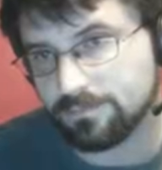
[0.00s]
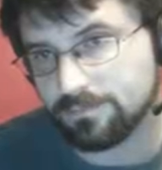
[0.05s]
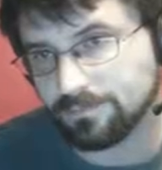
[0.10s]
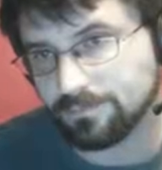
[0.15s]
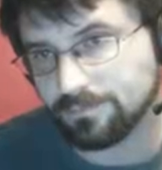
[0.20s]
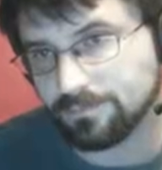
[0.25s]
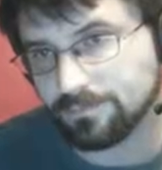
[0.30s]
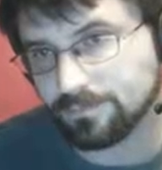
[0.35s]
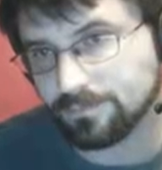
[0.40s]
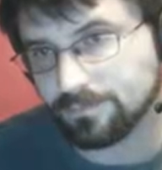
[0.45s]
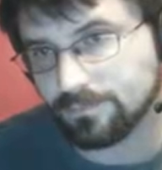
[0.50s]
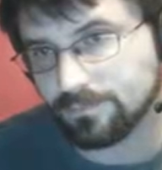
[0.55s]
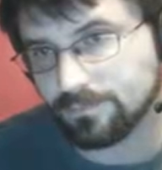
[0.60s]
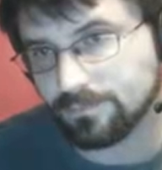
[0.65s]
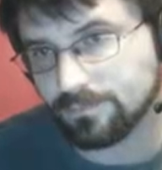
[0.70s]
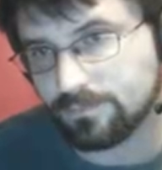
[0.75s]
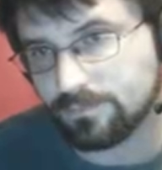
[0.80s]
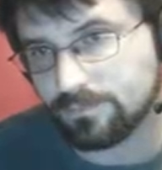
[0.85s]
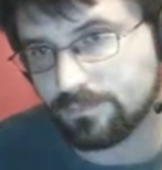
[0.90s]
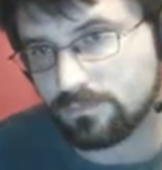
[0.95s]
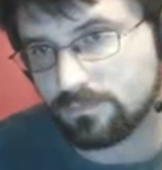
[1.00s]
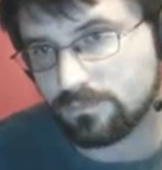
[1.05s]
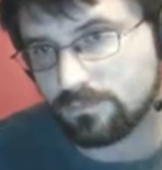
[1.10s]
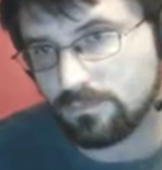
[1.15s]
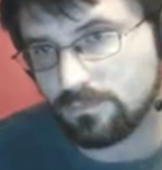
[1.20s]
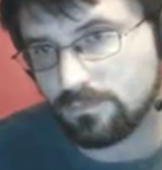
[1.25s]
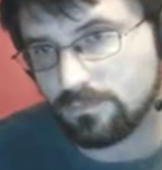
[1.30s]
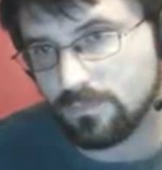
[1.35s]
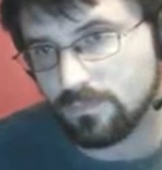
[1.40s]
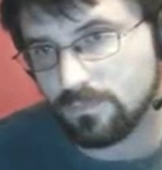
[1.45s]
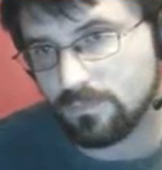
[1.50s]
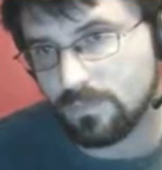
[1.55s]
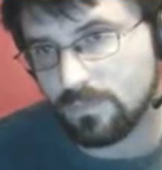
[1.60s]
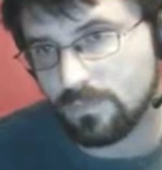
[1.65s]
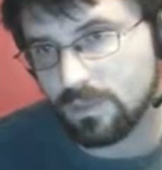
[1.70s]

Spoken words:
Nobody speaks.